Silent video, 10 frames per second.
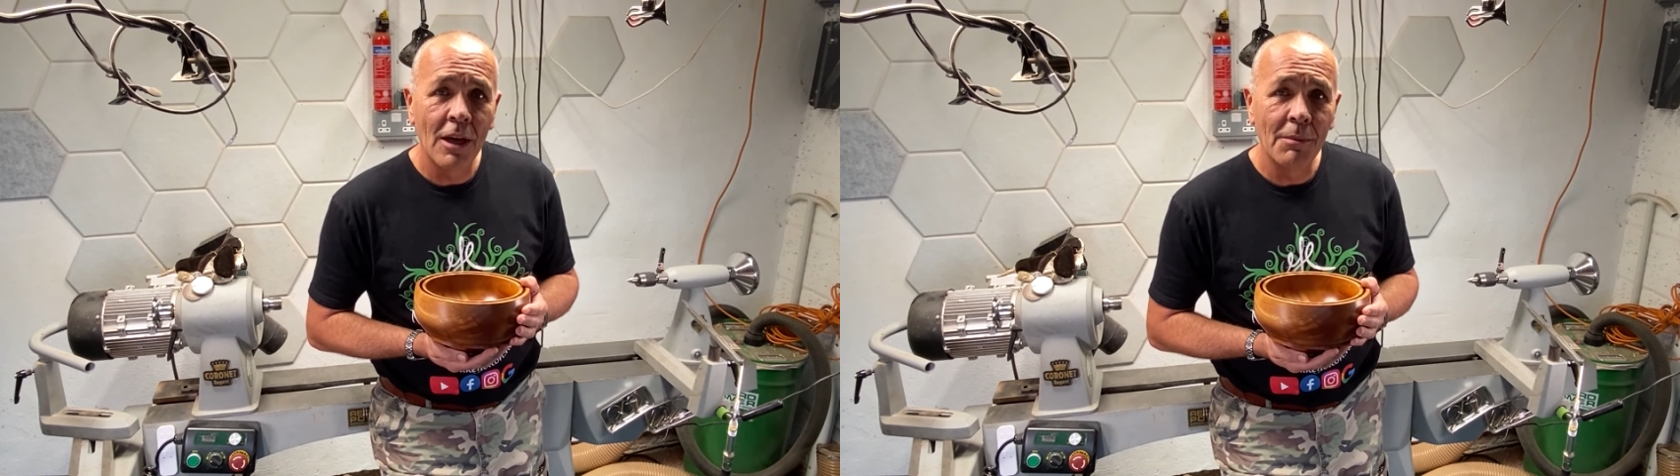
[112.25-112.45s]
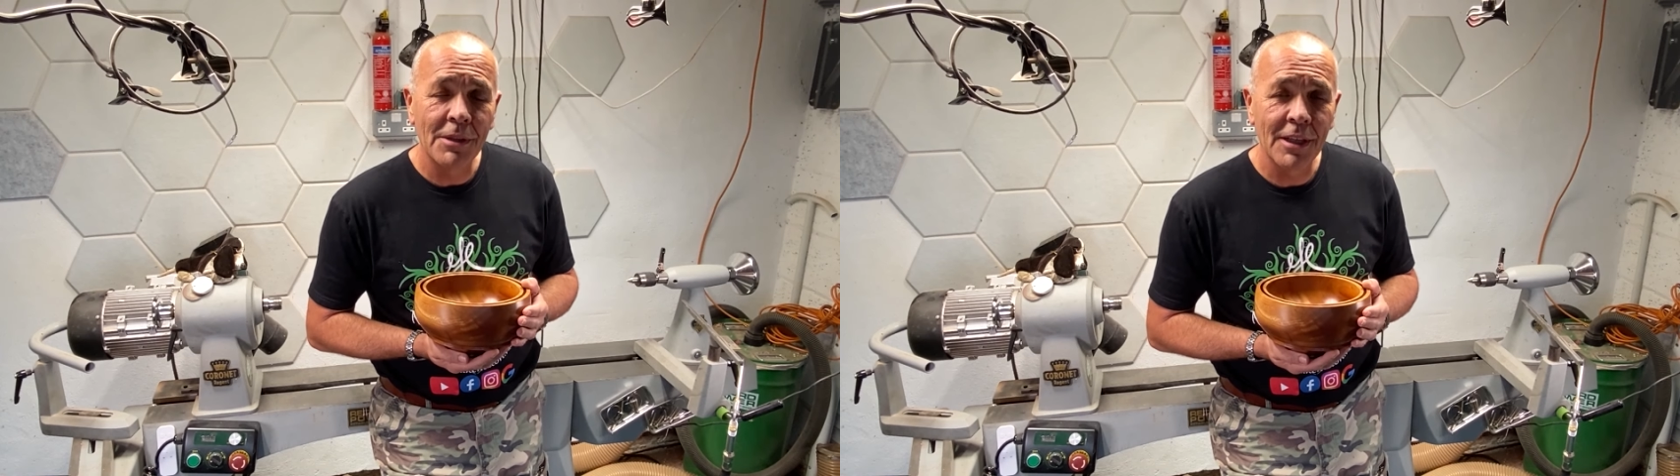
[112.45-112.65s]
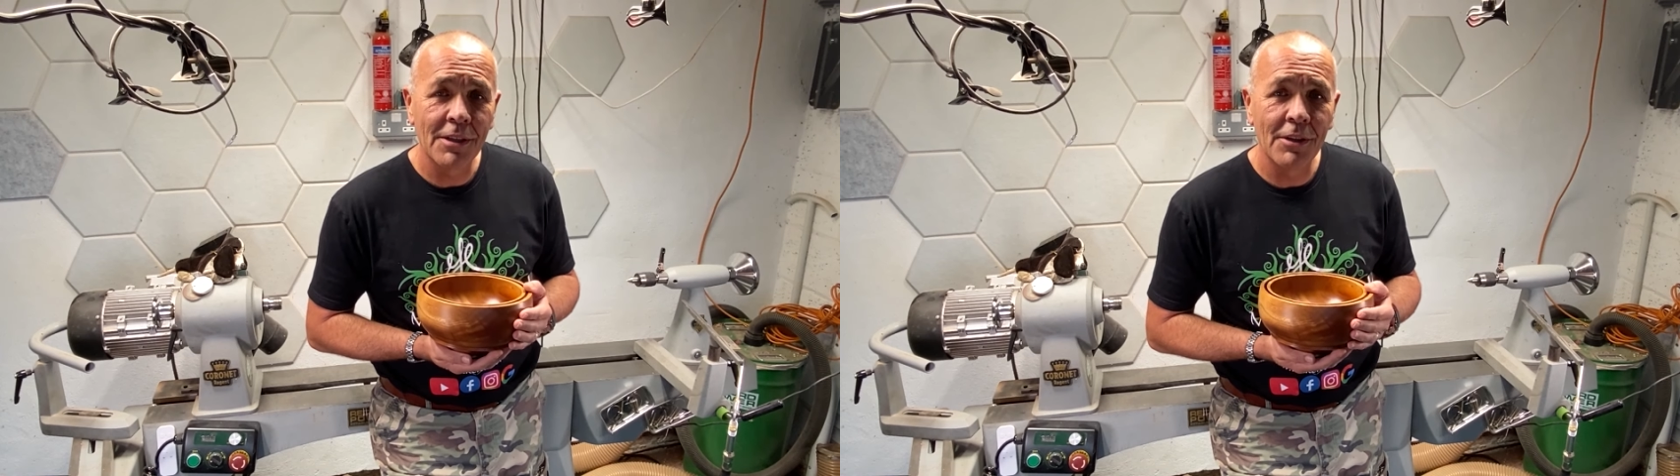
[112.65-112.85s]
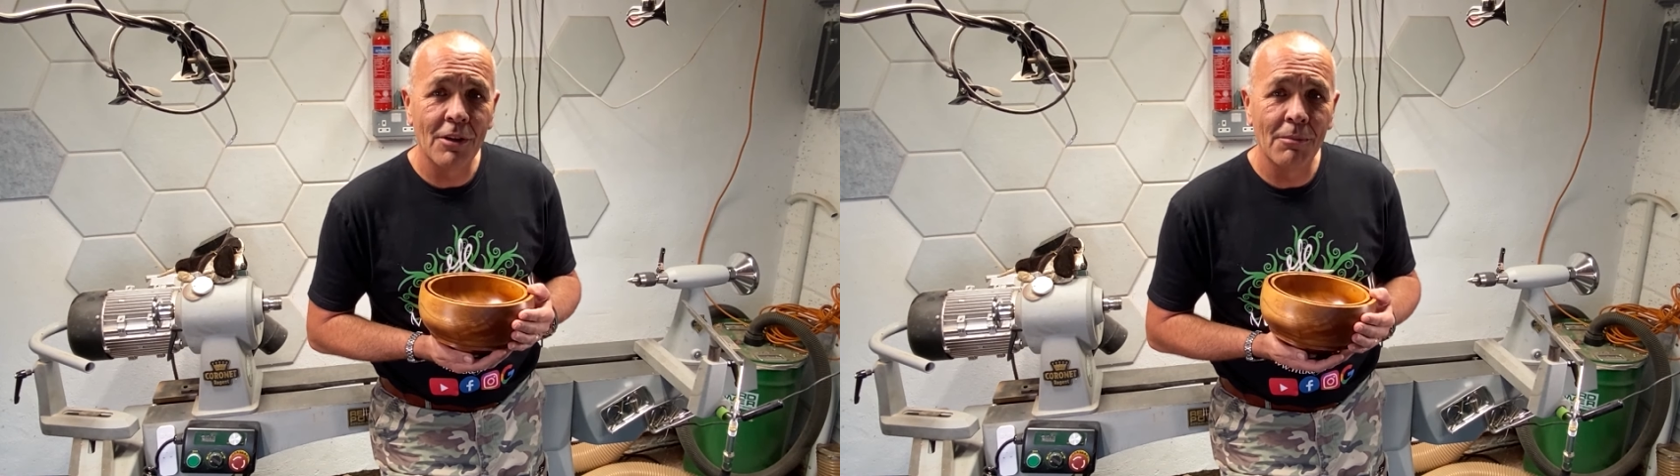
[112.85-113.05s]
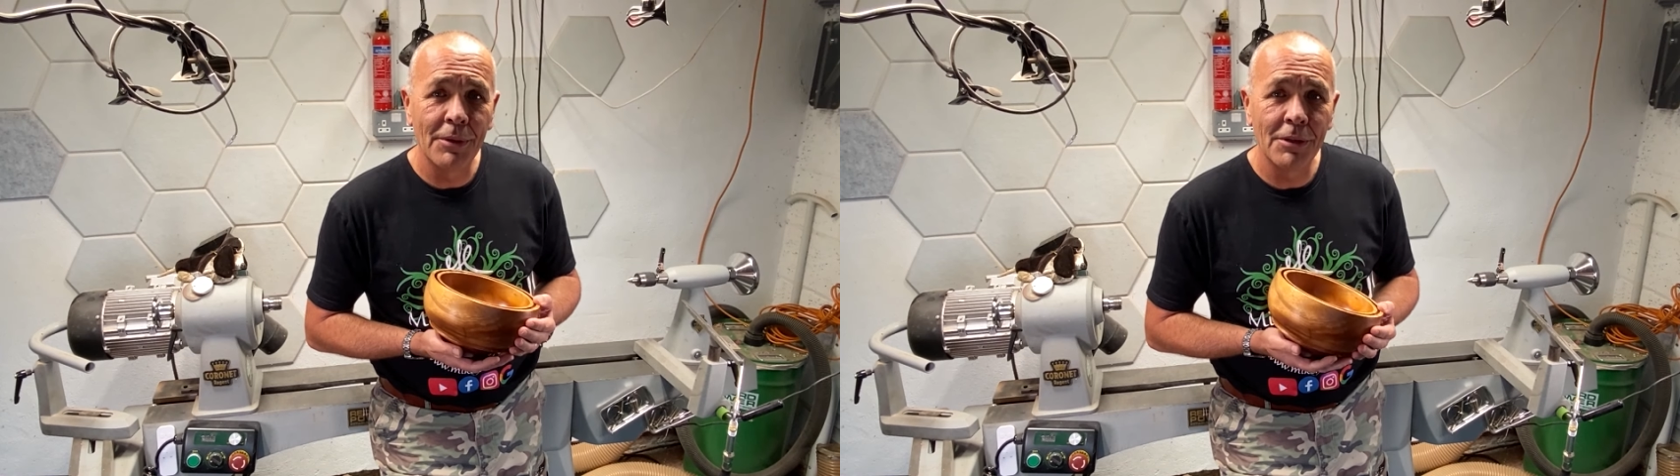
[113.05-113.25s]
be sat at the
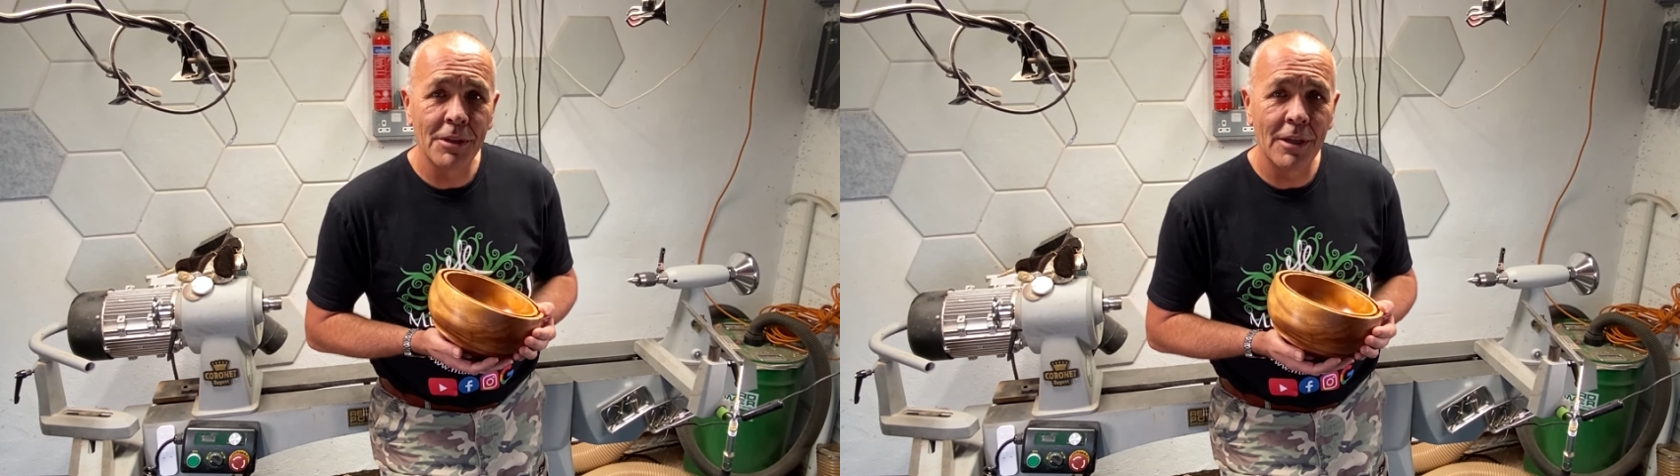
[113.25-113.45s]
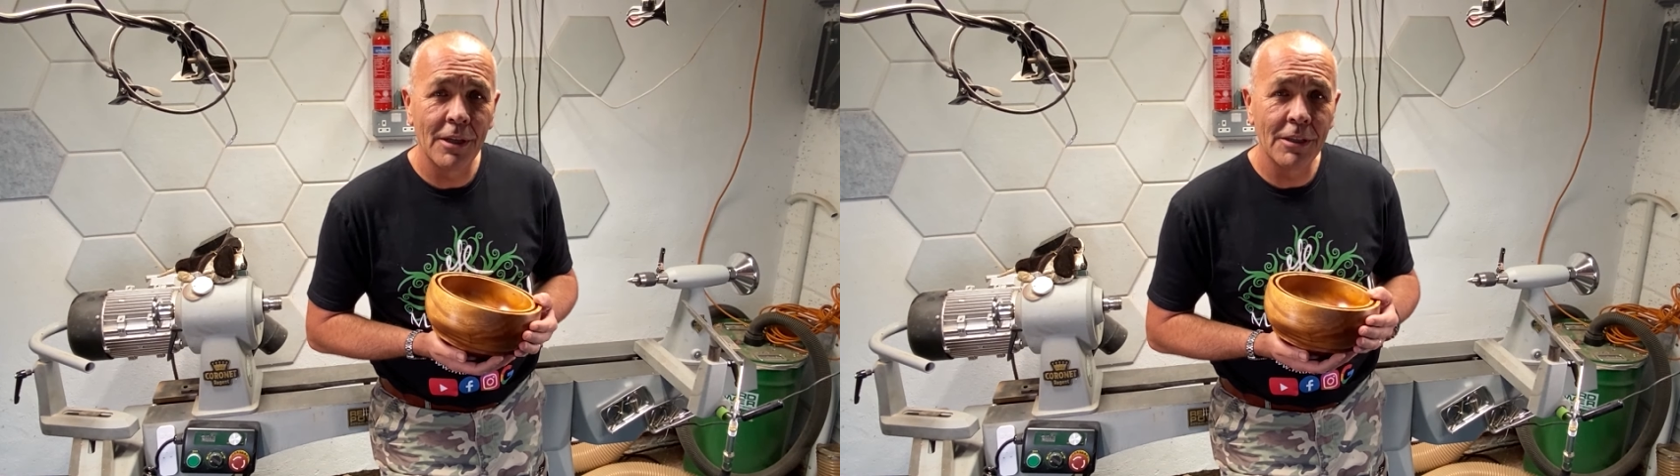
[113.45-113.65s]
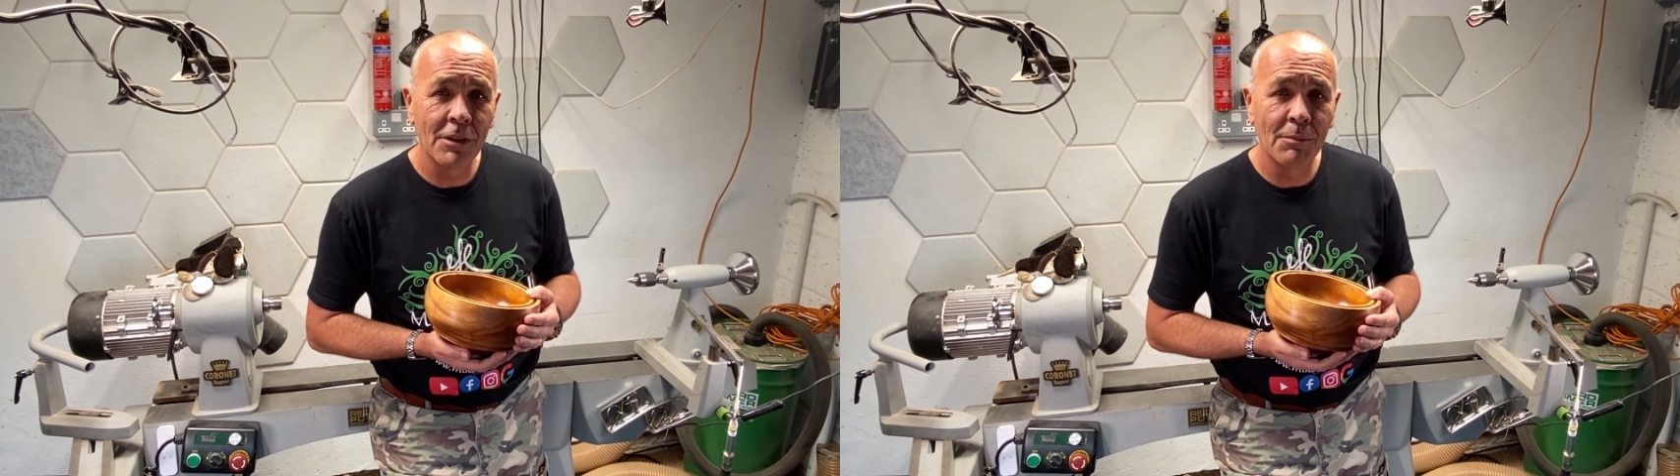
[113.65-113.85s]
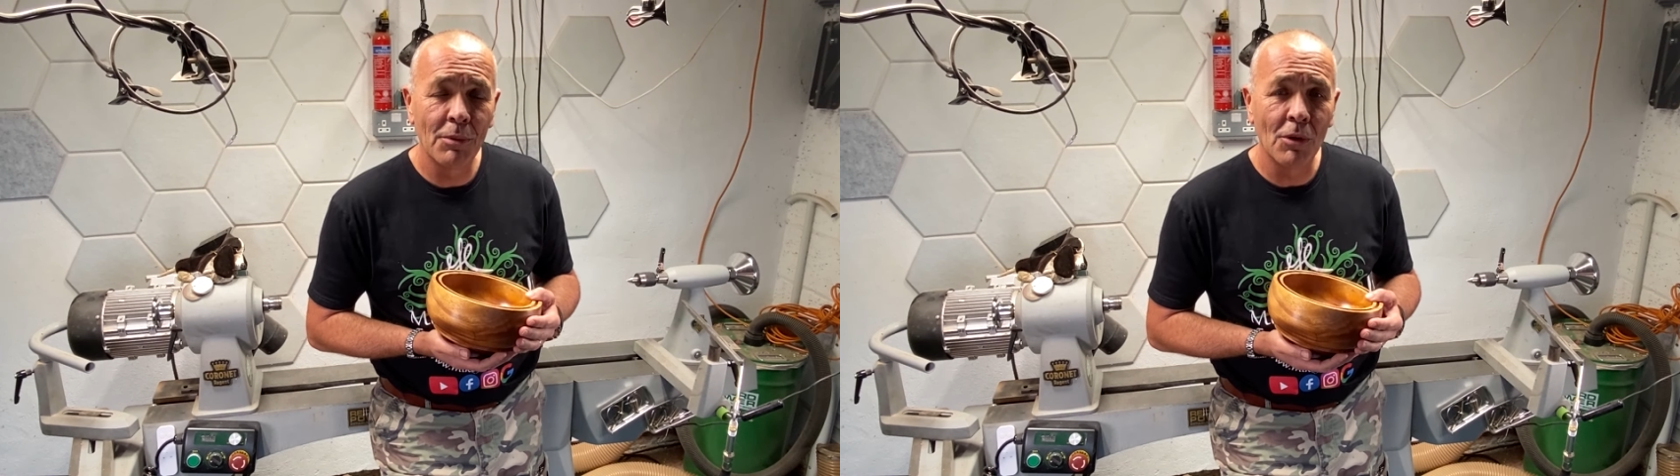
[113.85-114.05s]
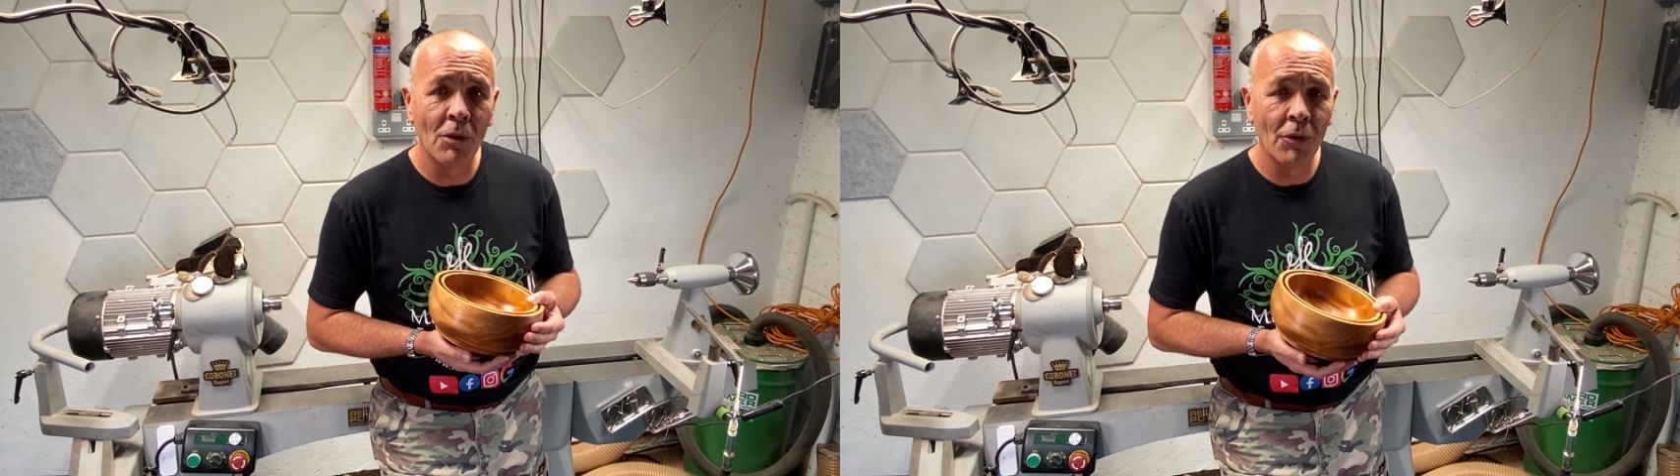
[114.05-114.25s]
computer, and he's going to put all